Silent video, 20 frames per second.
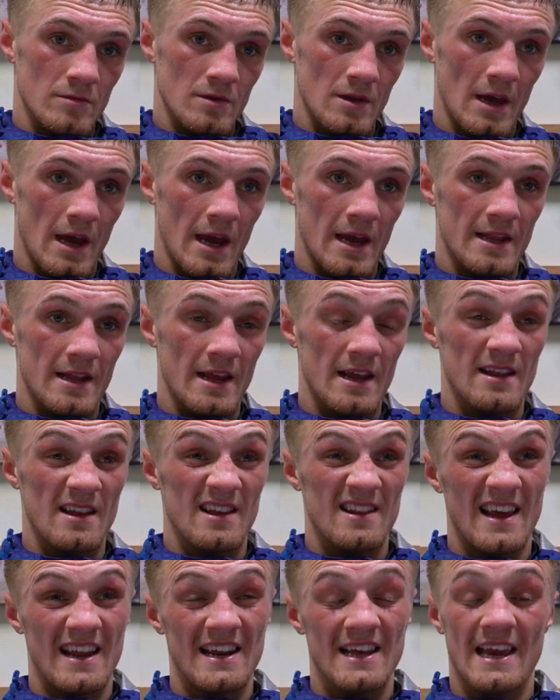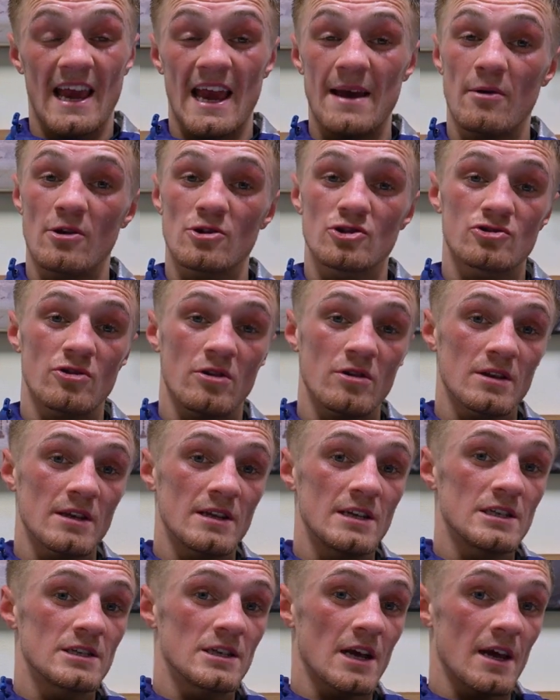Yeah, he did, and then he came on strong,
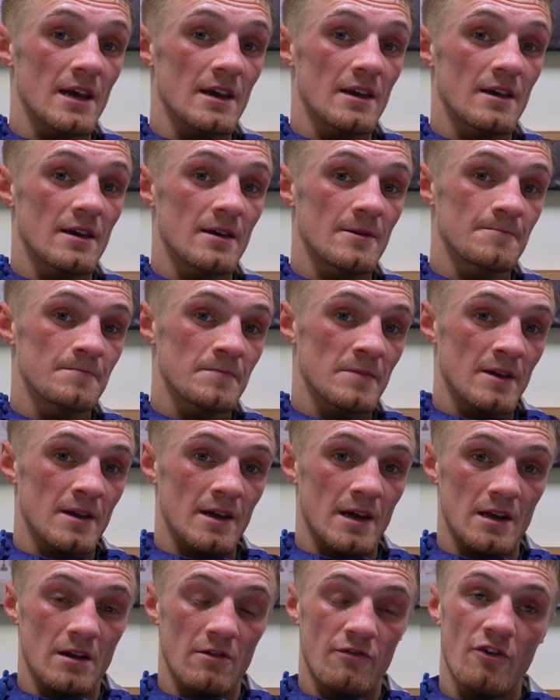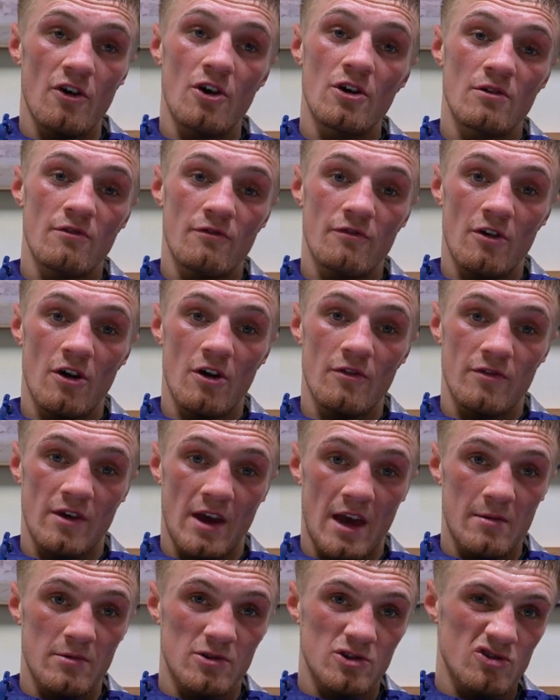didn't he, Jake? He did. In the third and fourth,
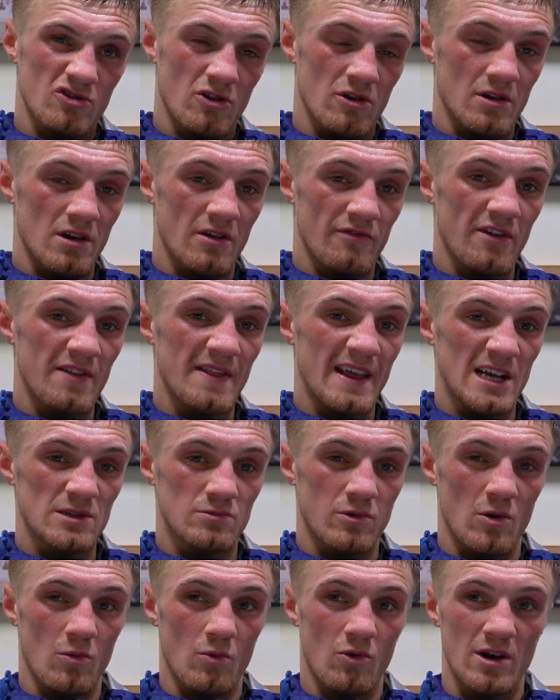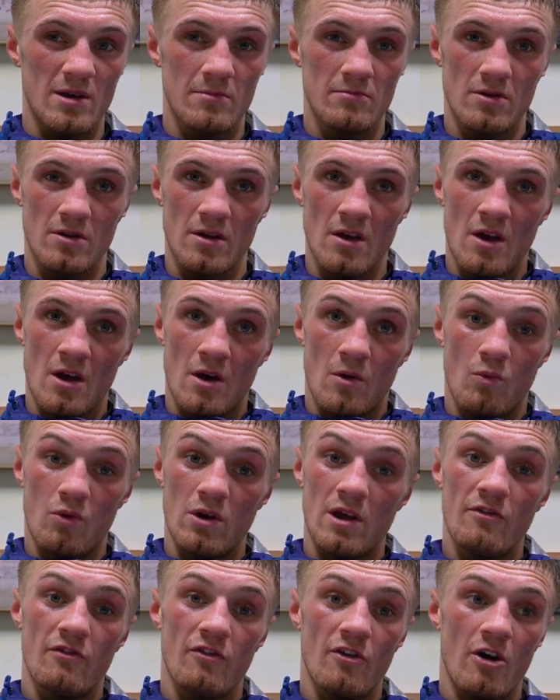he came on strong, and I think that's what won him,
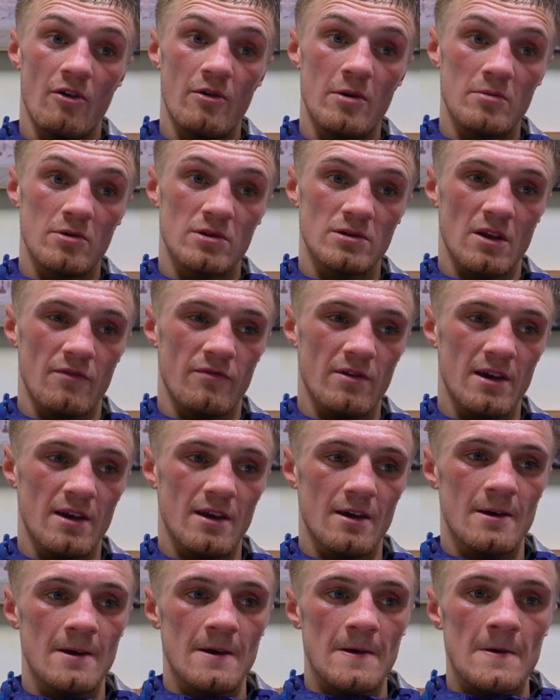won it for him, because I think